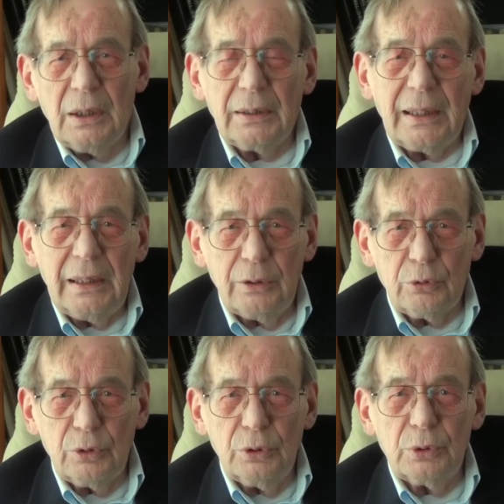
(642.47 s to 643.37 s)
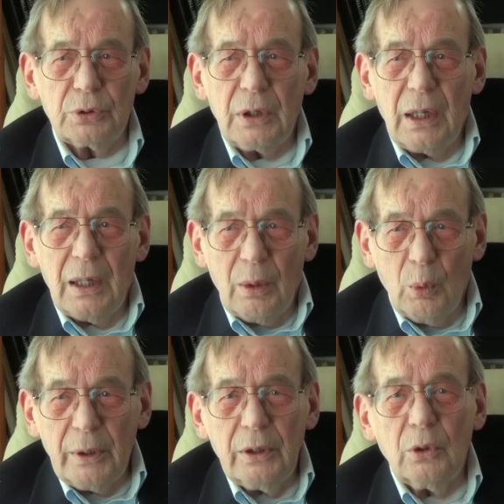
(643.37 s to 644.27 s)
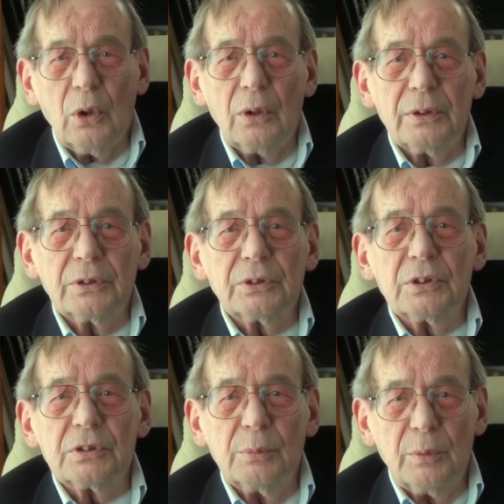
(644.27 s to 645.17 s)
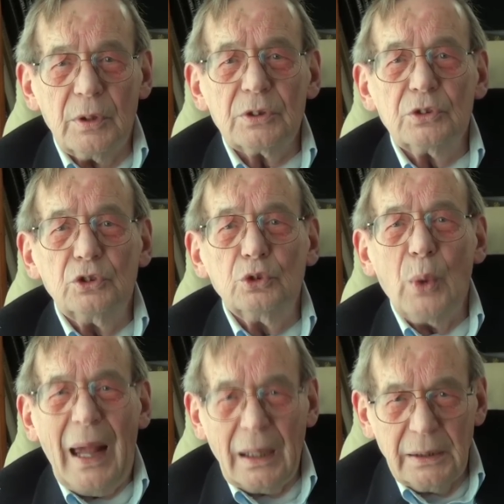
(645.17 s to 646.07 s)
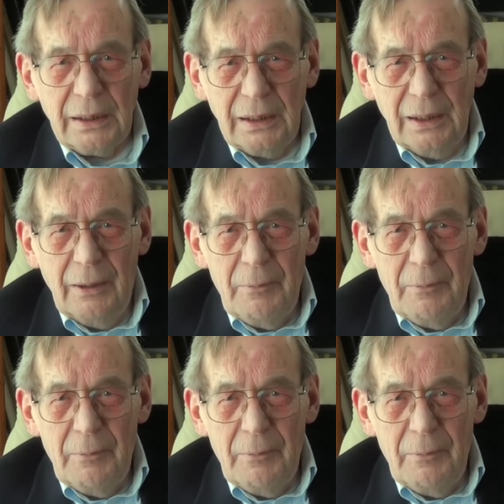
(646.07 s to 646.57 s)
that they introduced what he called this system of this duality,